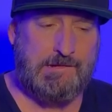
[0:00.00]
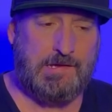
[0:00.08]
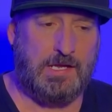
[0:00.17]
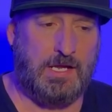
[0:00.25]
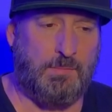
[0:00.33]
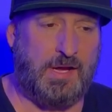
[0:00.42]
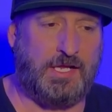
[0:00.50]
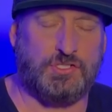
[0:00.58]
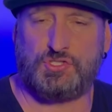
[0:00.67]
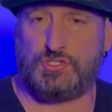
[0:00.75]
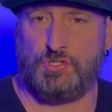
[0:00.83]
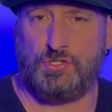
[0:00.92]
Am I
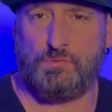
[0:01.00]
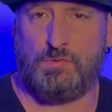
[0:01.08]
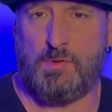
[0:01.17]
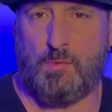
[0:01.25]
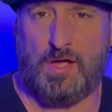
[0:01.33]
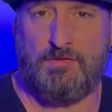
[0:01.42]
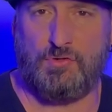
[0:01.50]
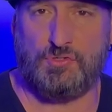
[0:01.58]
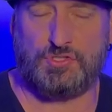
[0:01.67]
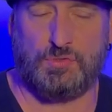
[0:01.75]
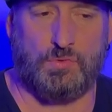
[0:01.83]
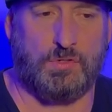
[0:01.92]
concerned when my wife goes
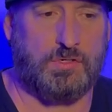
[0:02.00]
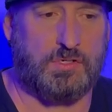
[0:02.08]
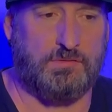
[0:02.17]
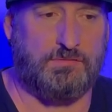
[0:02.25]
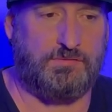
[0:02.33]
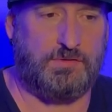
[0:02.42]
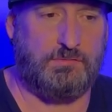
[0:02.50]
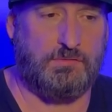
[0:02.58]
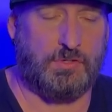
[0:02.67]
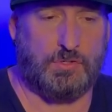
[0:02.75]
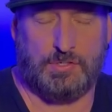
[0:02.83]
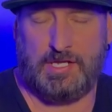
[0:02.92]
to work of
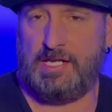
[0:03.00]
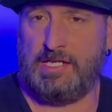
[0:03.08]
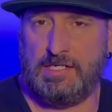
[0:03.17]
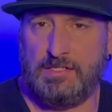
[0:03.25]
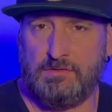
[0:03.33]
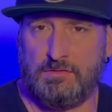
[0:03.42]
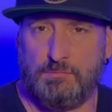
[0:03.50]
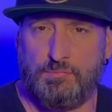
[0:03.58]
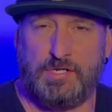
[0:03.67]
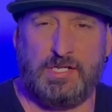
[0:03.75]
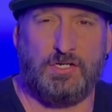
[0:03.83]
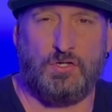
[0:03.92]
her getting it or
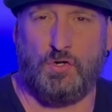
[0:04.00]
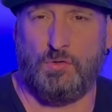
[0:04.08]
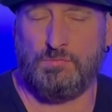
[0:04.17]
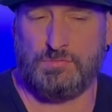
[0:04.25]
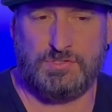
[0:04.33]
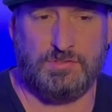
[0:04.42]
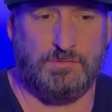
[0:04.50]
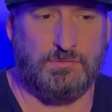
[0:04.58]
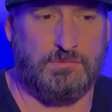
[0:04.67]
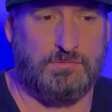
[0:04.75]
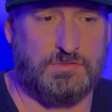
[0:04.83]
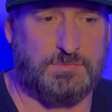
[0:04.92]
bringing it home to
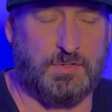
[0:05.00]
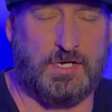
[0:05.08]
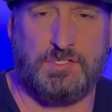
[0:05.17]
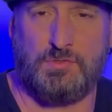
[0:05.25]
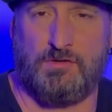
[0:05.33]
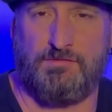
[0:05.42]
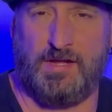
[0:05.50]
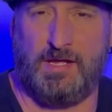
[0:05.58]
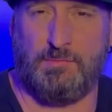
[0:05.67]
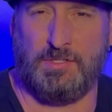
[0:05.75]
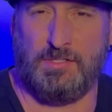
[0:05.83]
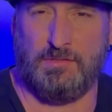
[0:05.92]
spread it to our
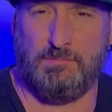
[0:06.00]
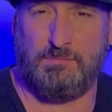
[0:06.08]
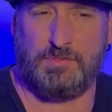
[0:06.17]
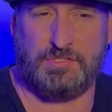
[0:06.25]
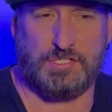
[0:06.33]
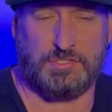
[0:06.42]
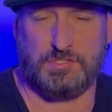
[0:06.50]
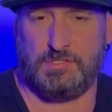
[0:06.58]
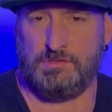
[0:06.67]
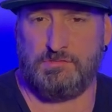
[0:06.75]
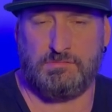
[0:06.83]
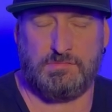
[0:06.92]
family and potentially
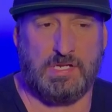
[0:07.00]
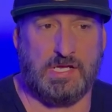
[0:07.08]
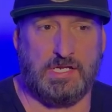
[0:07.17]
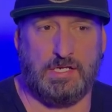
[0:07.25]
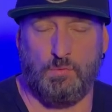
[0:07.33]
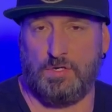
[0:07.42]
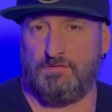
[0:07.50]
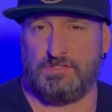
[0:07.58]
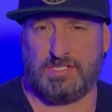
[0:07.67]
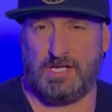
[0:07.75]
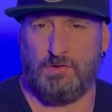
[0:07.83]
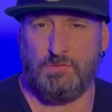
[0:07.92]
take any one of us
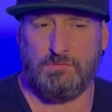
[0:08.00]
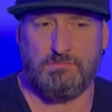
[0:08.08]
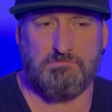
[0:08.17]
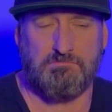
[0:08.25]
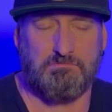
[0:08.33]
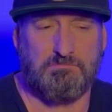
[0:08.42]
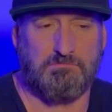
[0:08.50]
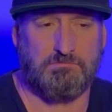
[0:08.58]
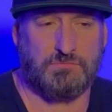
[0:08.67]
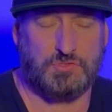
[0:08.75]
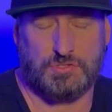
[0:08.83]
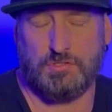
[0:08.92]
out?
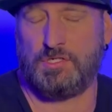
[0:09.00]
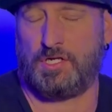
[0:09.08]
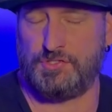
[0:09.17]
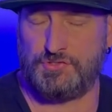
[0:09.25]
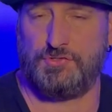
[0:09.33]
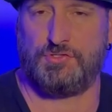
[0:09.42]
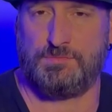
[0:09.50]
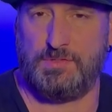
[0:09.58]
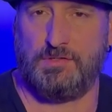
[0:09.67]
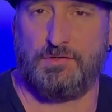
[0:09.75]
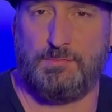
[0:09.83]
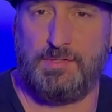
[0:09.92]
Sure, it concerns me a
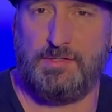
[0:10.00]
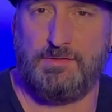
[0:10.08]
little bit.